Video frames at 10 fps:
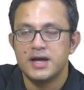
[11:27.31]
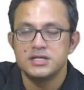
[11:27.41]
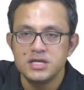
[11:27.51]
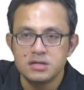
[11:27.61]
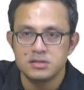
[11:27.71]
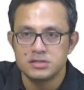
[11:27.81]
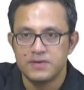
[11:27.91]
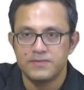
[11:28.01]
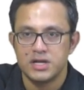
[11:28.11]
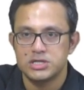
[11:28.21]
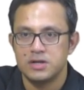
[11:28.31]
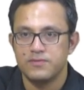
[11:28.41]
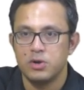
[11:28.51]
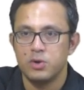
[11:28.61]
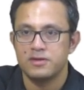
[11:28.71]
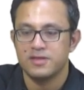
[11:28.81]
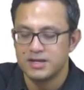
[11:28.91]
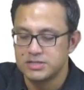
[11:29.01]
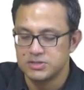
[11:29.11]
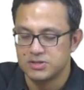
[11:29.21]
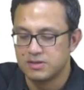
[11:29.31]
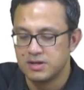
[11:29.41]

ideal definition of colonial centers.